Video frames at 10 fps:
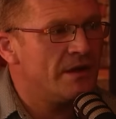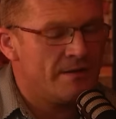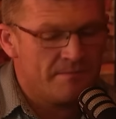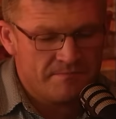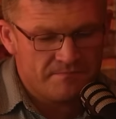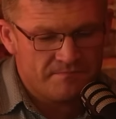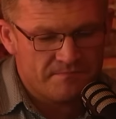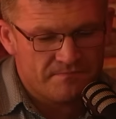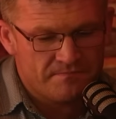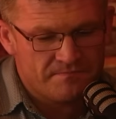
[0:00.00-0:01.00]
um,
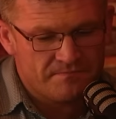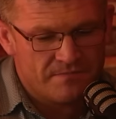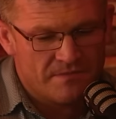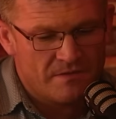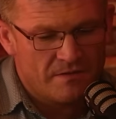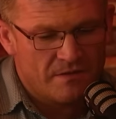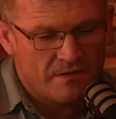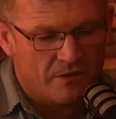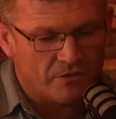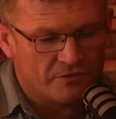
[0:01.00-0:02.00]

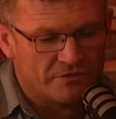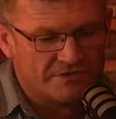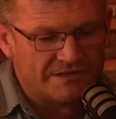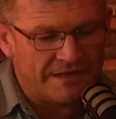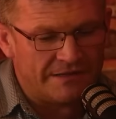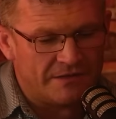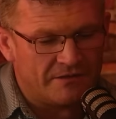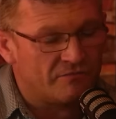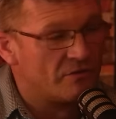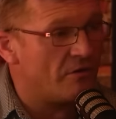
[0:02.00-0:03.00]
our
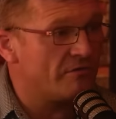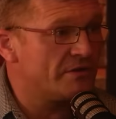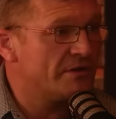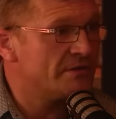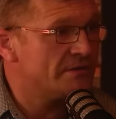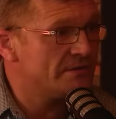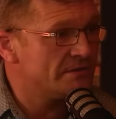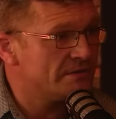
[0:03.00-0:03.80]
understanding of recovery,